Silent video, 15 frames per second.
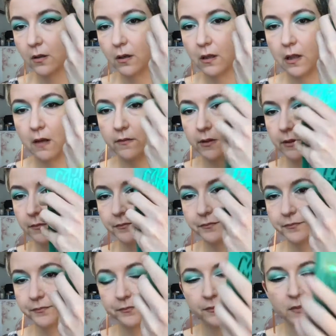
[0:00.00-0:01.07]
I love it.
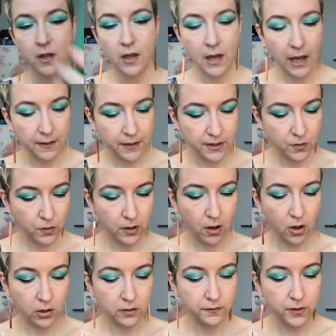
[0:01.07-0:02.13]
And this one,
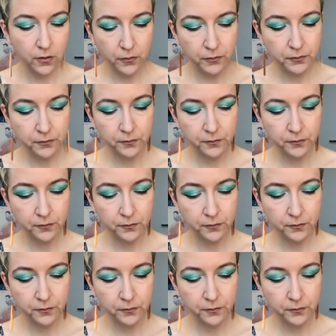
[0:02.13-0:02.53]
Olive You.